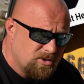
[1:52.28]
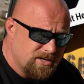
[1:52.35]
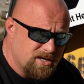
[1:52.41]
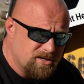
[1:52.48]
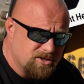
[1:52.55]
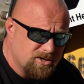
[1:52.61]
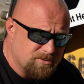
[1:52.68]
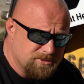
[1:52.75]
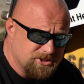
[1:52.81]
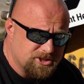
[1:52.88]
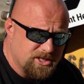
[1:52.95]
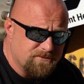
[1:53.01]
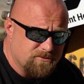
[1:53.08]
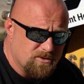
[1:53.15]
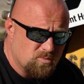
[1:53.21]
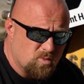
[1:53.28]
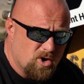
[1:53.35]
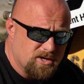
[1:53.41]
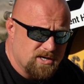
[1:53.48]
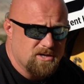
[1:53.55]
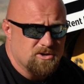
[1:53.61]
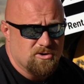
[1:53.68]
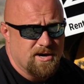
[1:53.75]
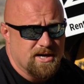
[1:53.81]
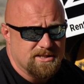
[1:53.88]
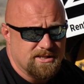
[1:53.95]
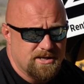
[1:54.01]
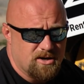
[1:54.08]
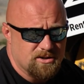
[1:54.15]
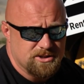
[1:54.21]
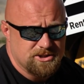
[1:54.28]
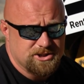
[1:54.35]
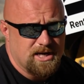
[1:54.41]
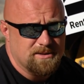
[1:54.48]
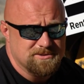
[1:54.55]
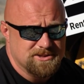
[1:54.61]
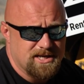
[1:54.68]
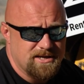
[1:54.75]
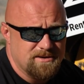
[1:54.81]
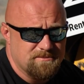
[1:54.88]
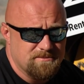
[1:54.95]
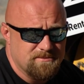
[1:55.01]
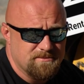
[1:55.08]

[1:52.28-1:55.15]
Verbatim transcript: will hinder your machine from working correctly on the job site.